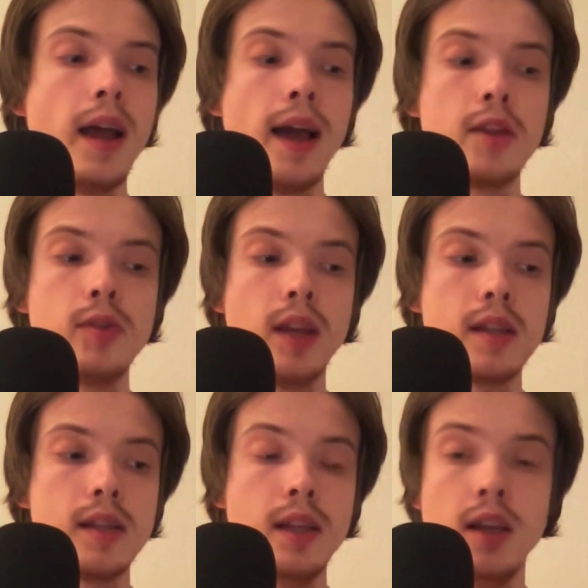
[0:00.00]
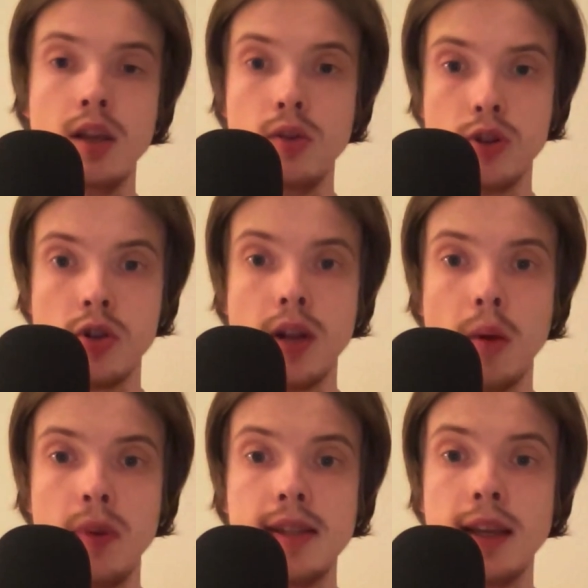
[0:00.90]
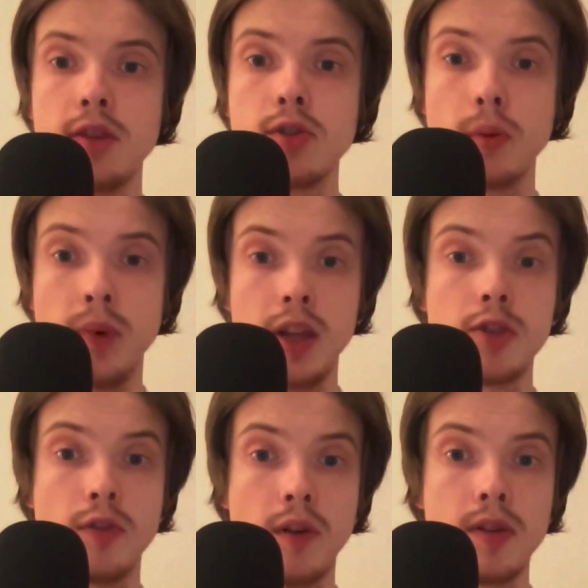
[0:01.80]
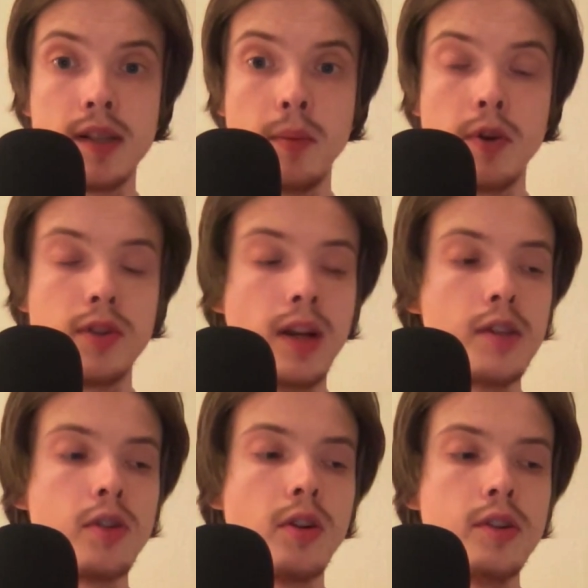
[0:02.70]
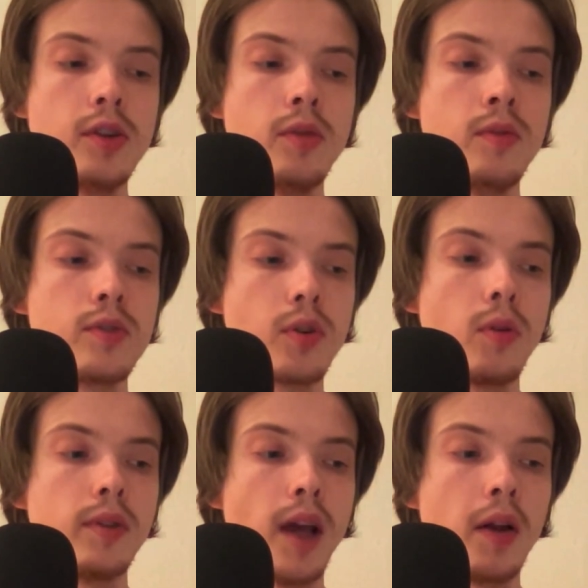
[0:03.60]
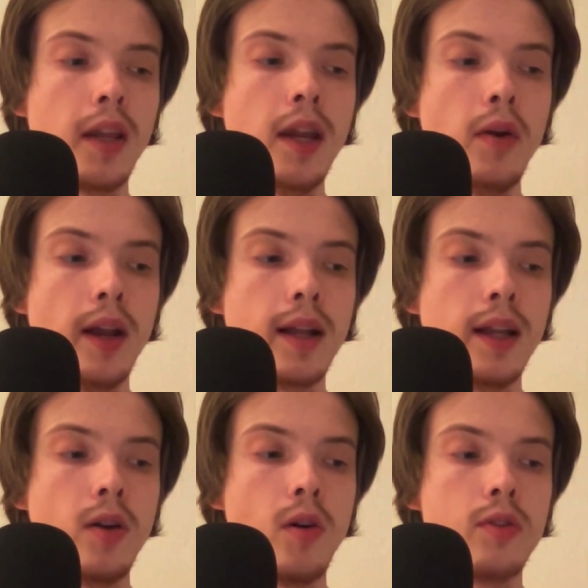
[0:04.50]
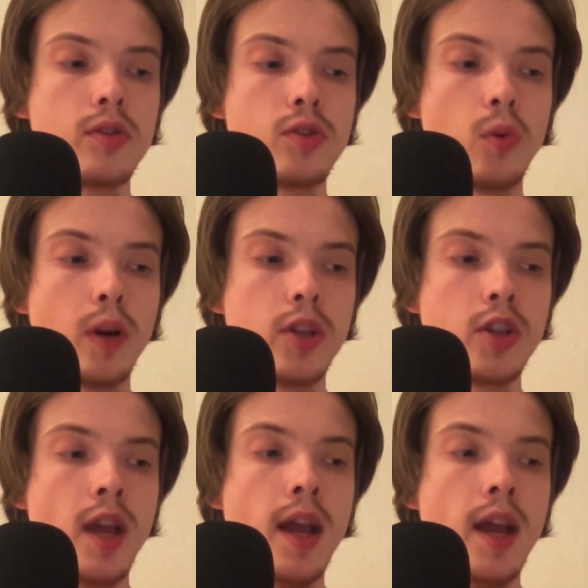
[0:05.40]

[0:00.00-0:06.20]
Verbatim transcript: And as you can see, you should now be taken to a page very similar to this also. Scroll down here and click on storage.